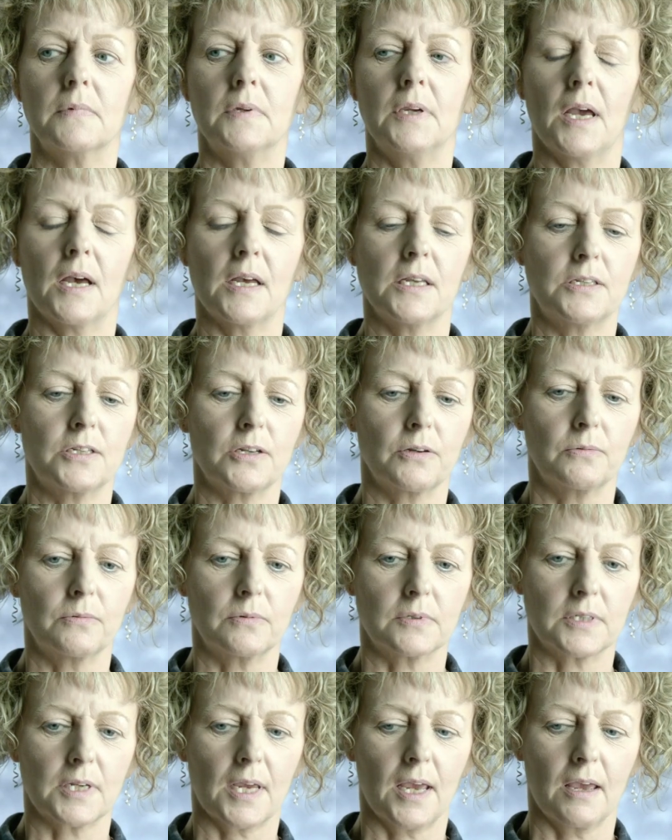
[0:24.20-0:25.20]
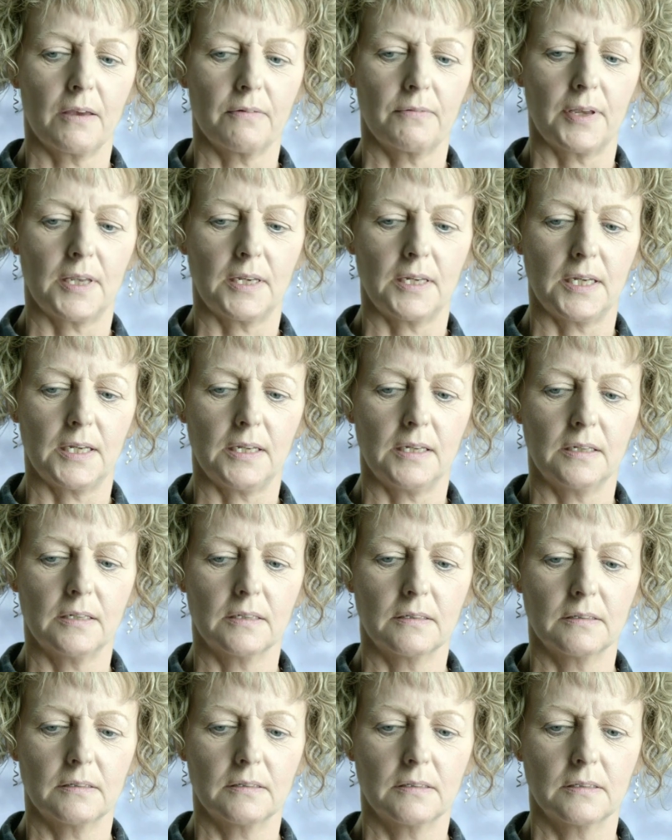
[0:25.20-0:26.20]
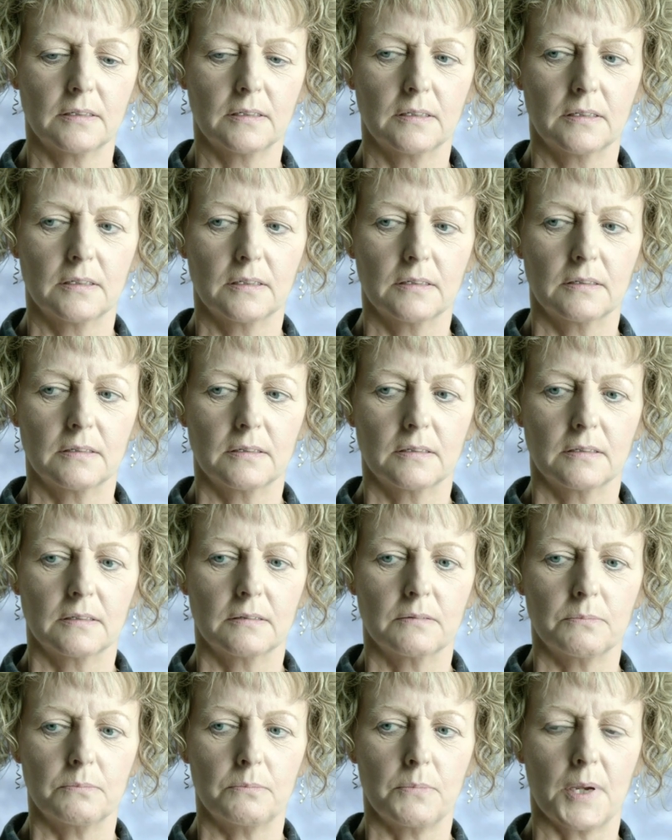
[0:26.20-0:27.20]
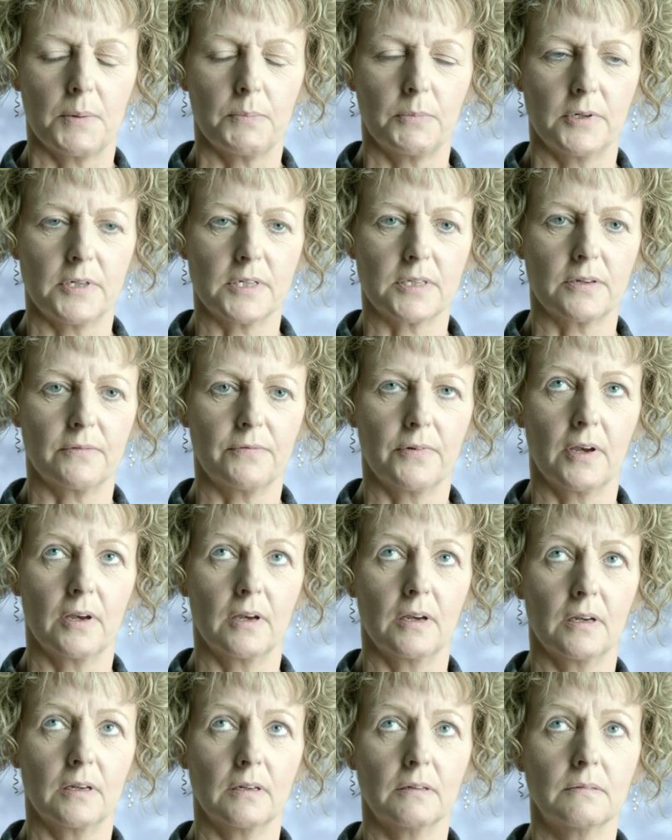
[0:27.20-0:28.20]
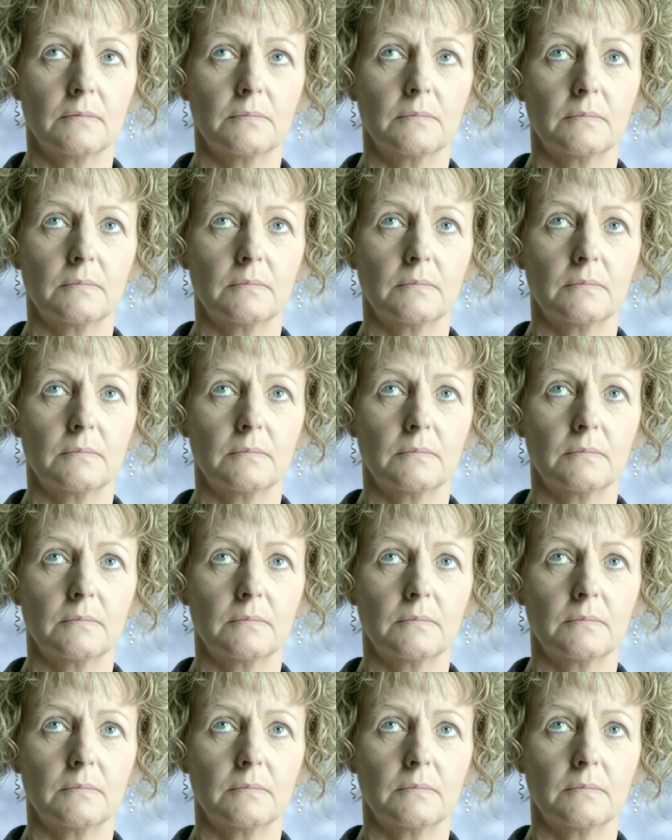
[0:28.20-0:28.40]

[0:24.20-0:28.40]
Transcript: Yeah, I don't have any memories of her